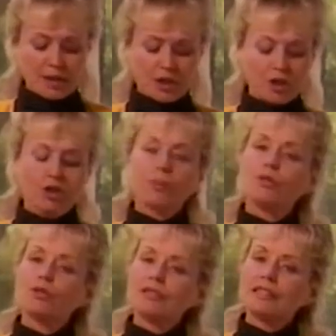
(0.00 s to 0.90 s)
because your
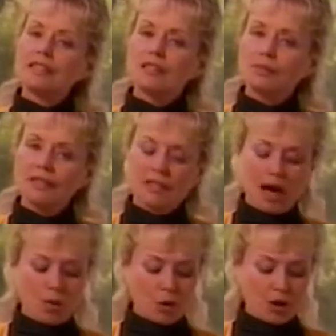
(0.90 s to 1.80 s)
immune system is
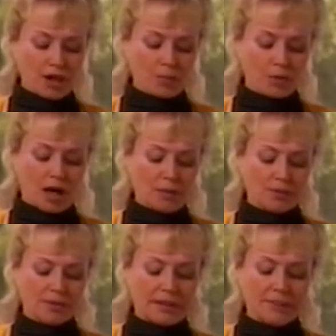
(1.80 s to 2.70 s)
not working
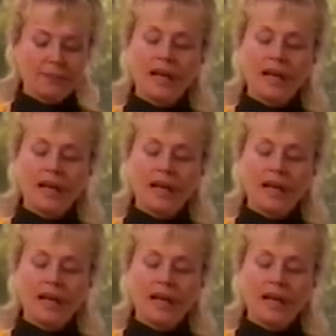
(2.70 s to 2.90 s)
properly.